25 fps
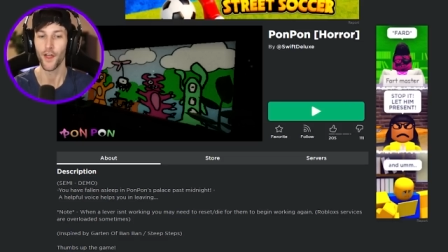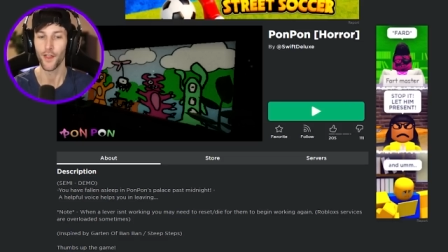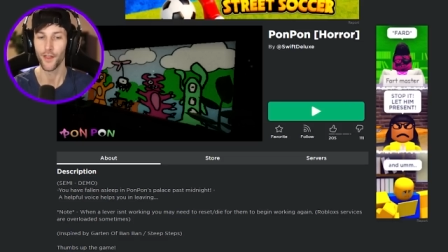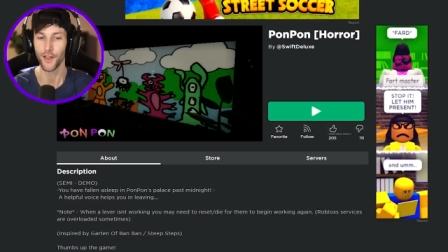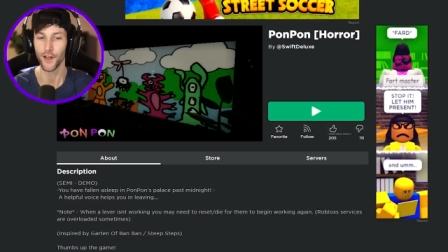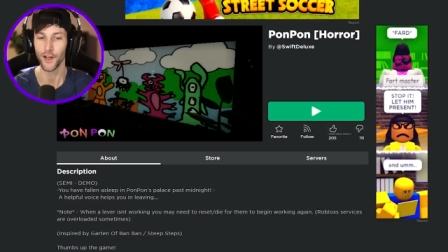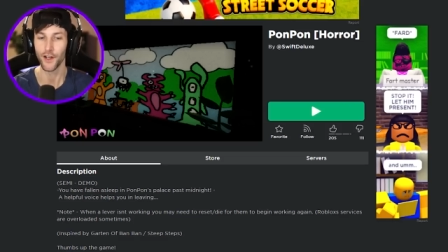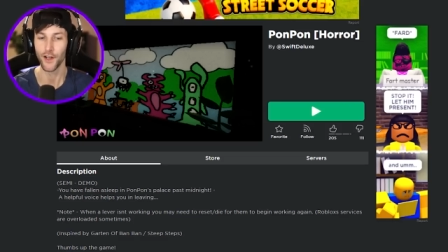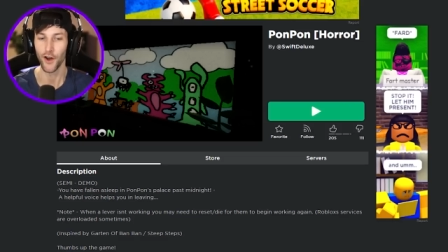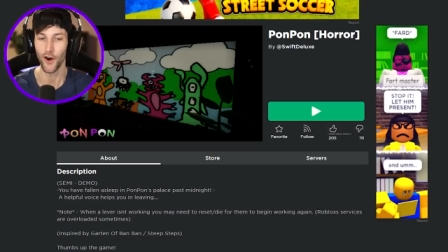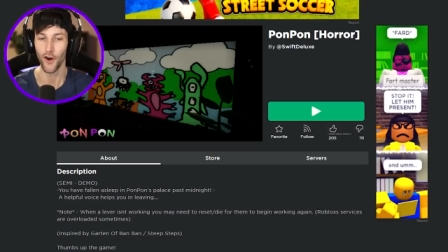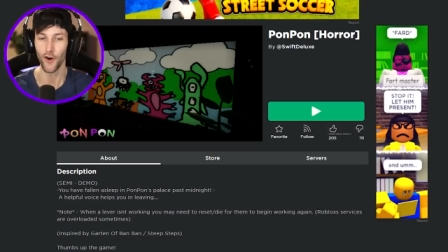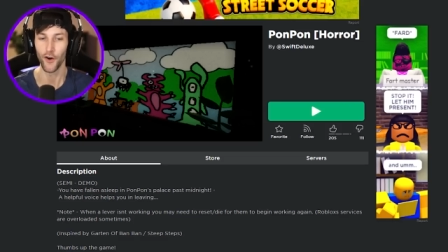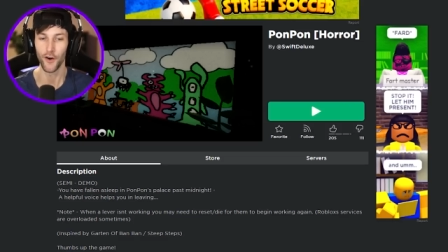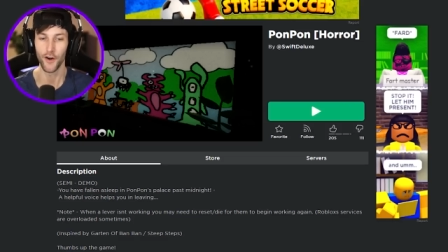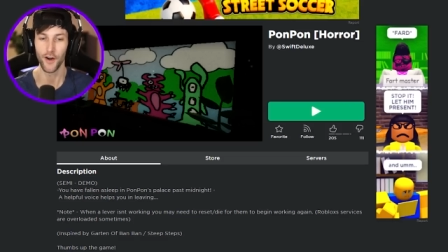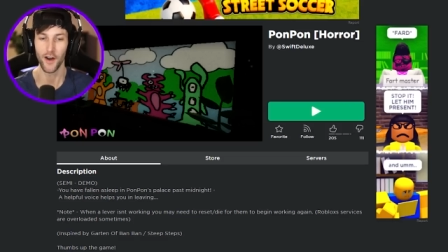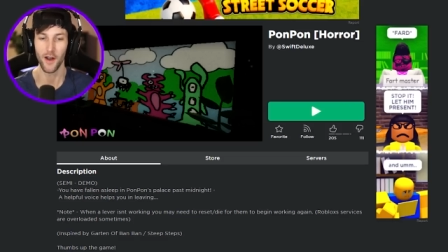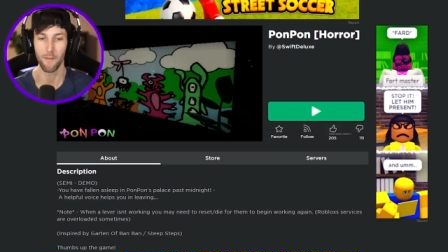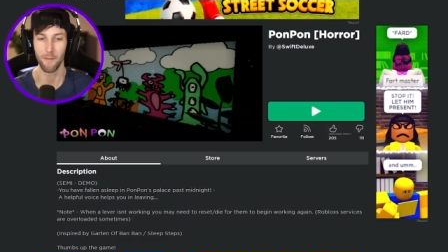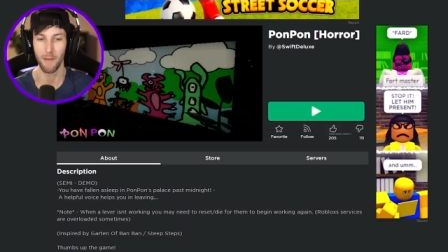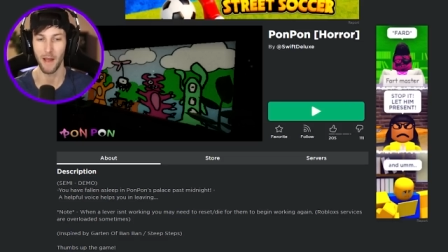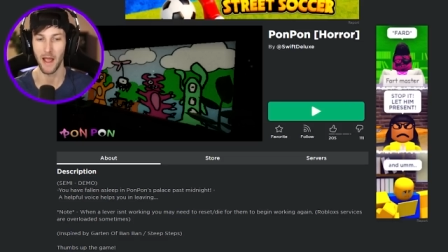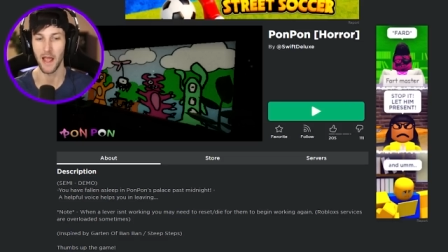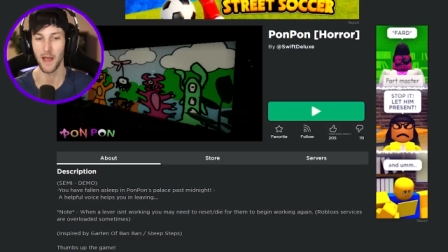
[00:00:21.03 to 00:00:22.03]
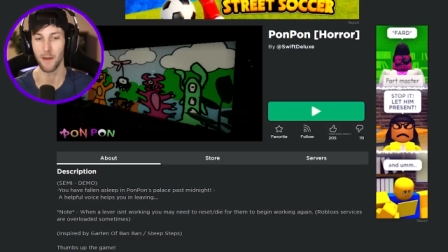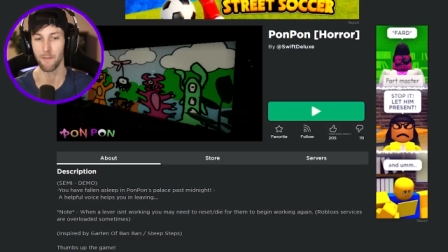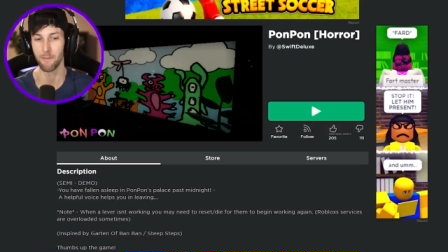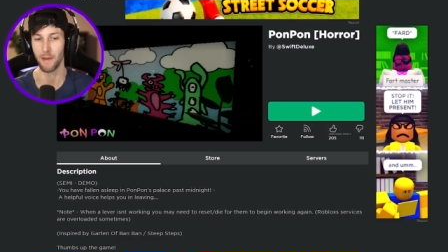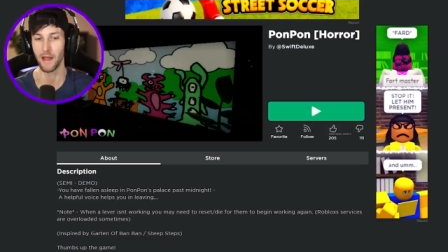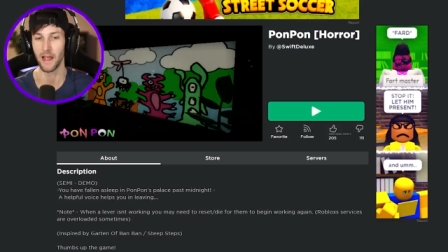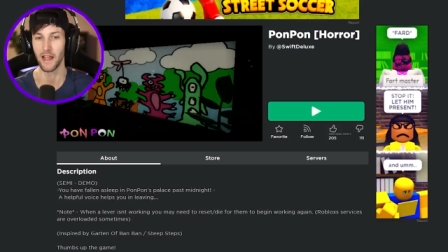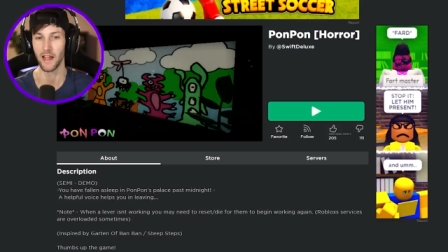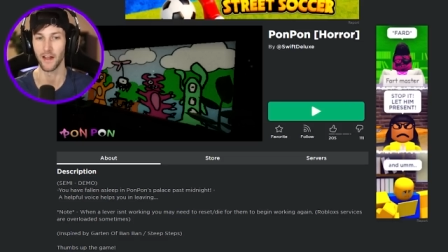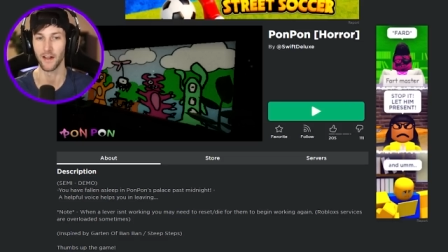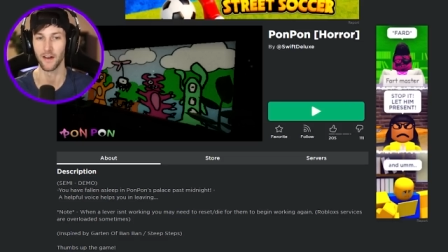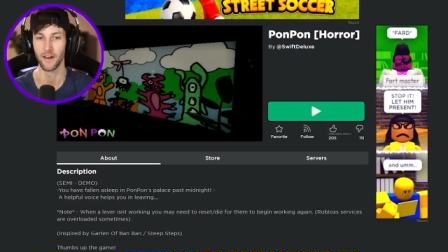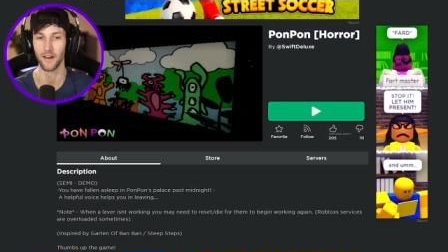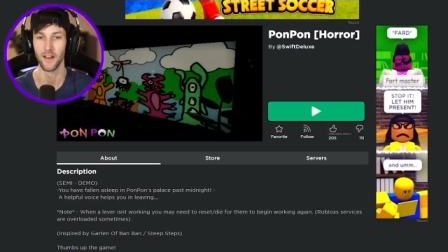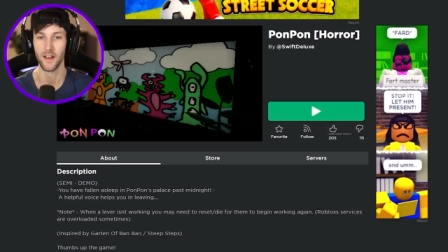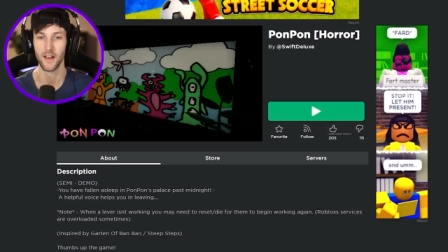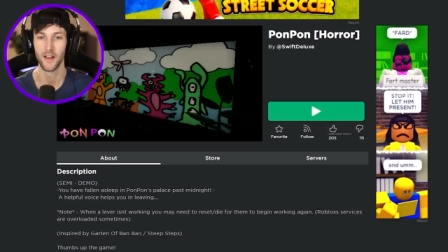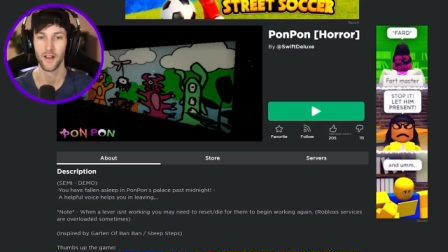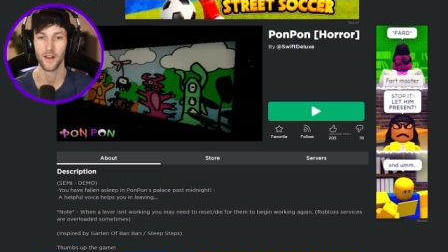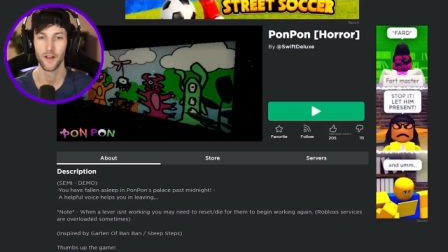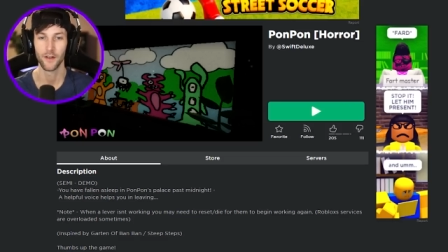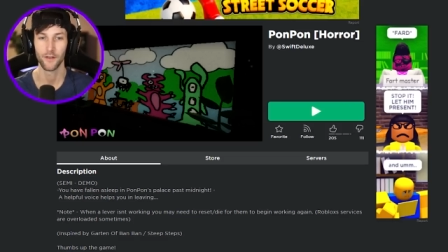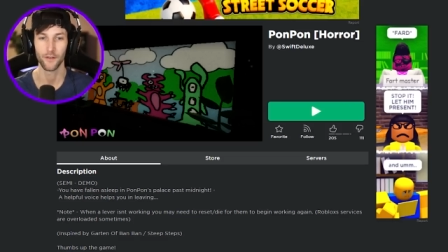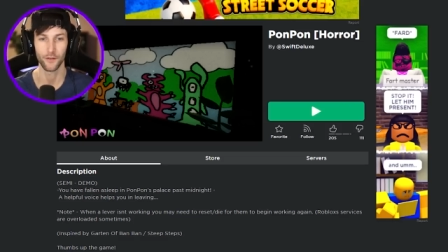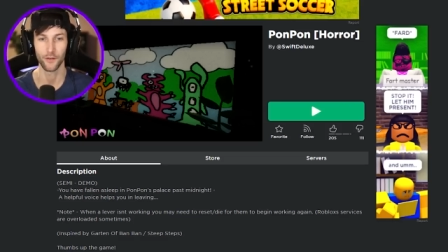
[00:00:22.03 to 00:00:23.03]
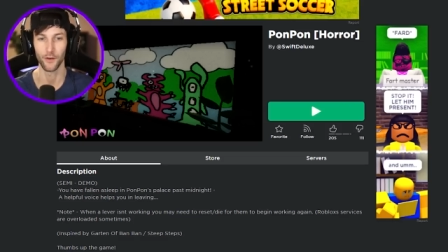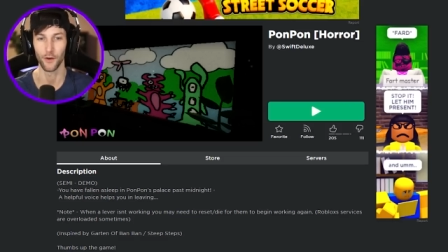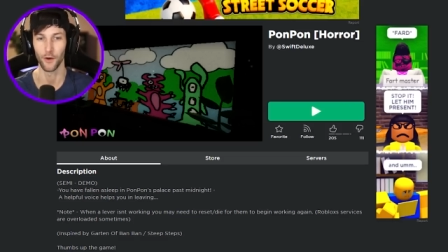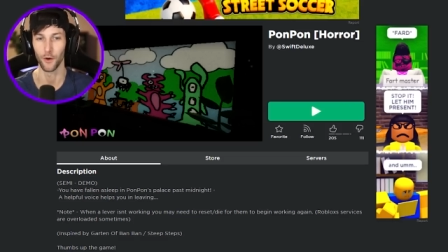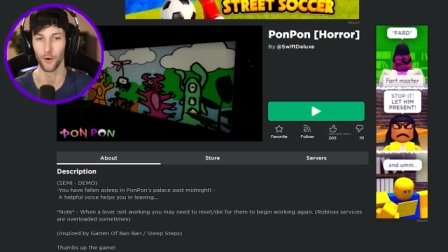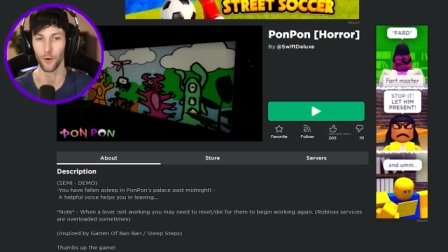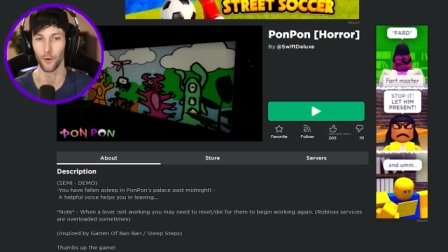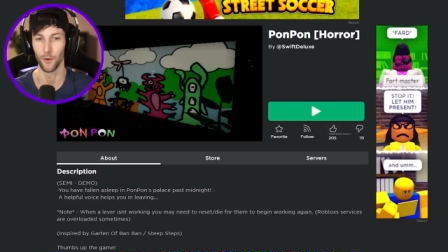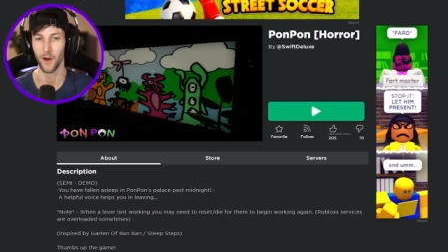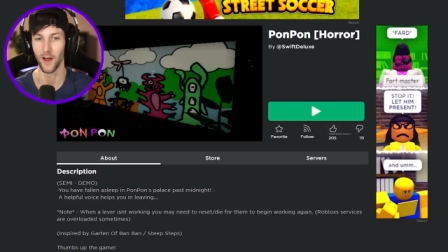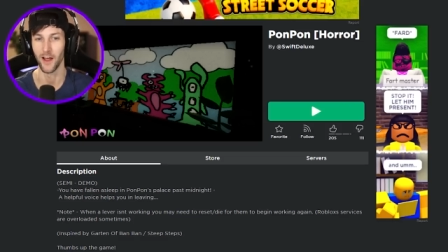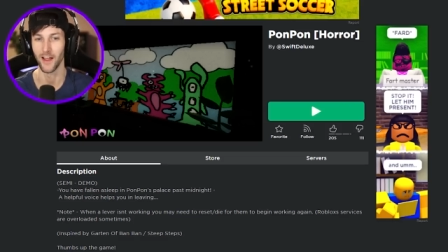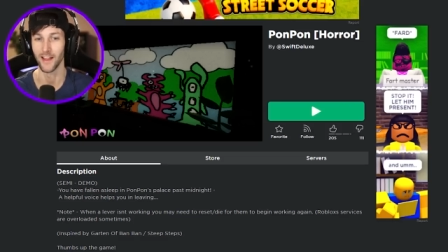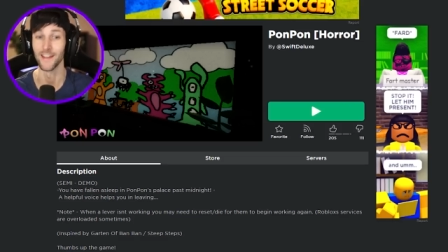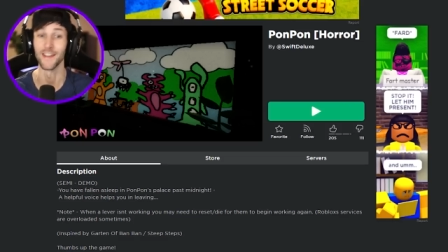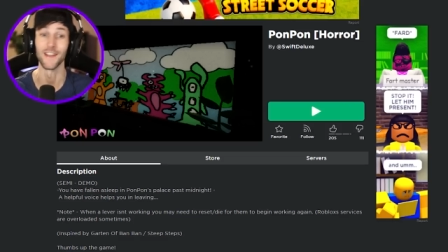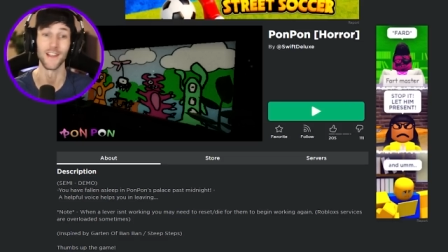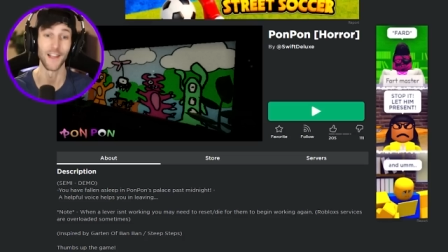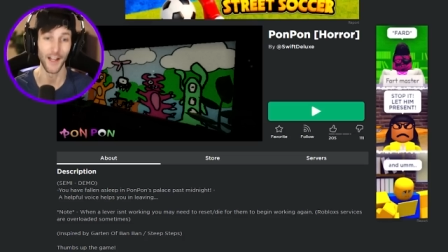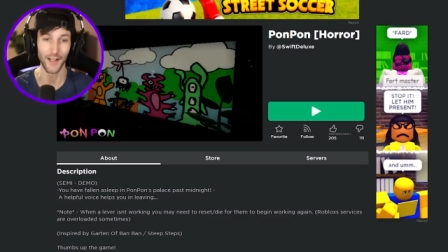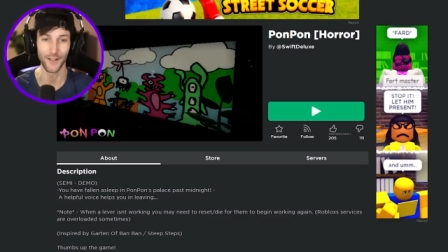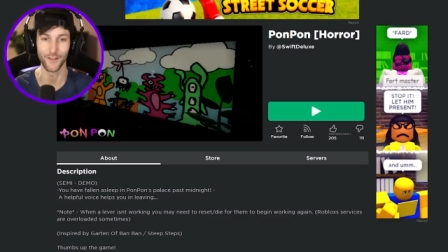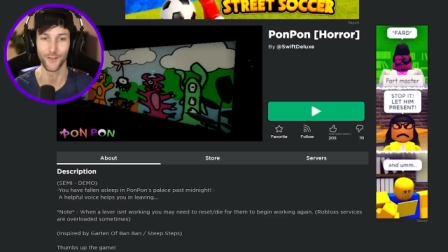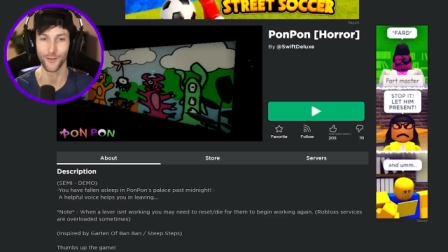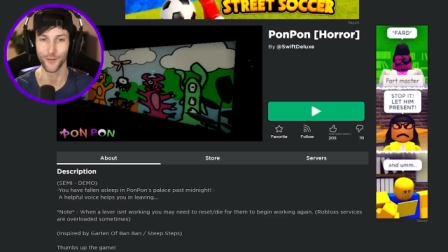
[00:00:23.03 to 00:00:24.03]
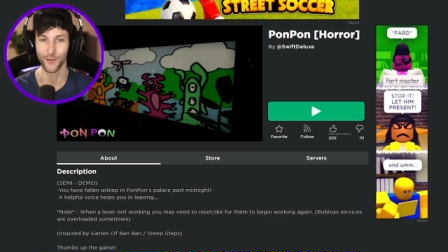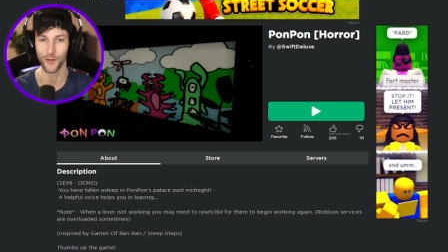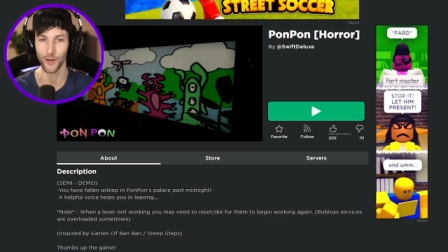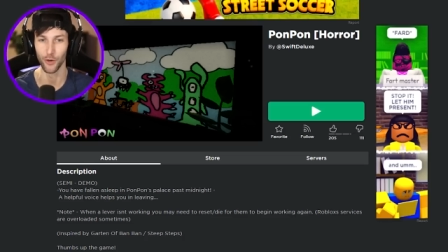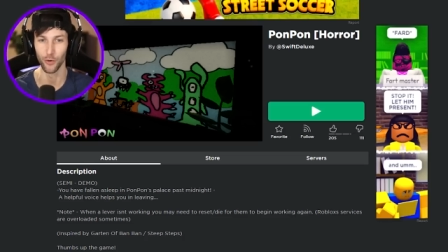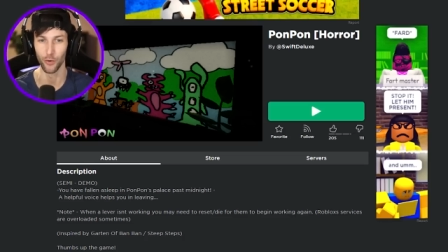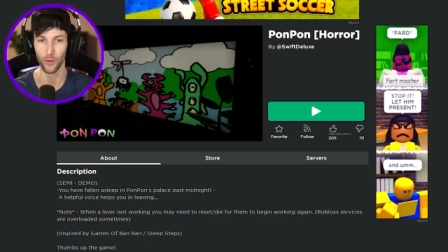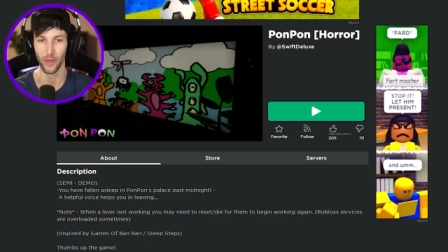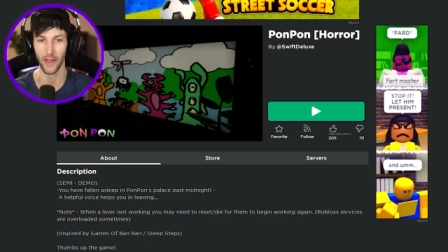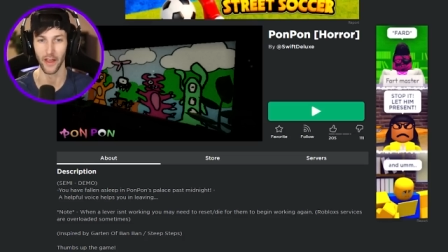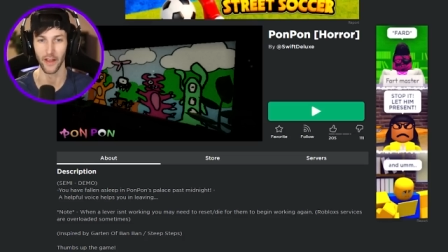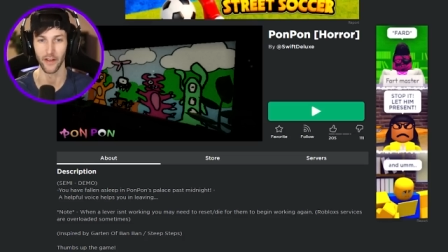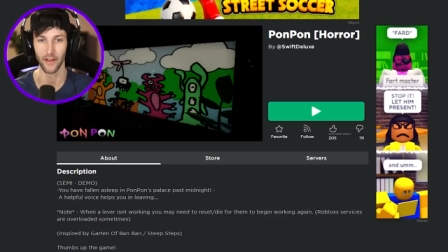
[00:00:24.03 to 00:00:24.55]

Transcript: the Garten of Banban. So let's do